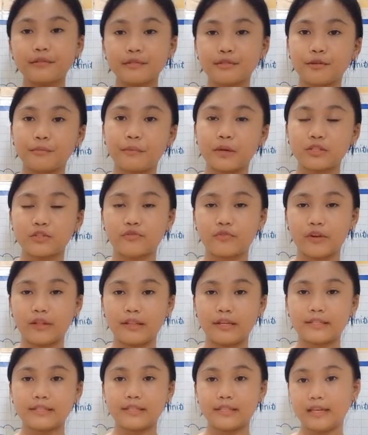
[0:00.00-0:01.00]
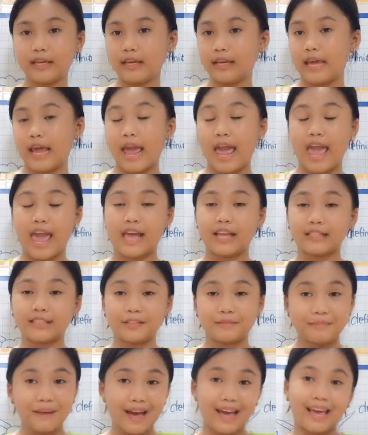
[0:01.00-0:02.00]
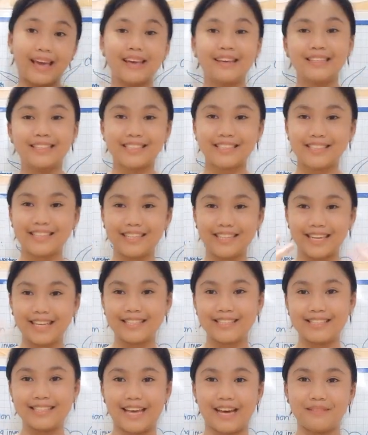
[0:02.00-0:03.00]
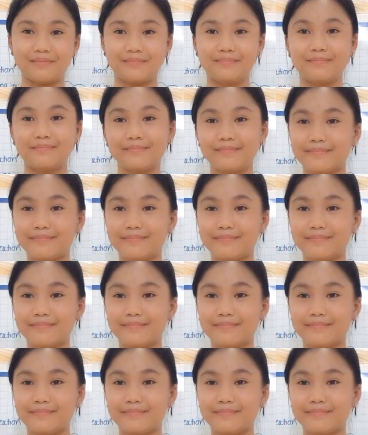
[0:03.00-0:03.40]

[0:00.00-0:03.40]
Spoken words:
you so much for listening and goodbye. See you next time.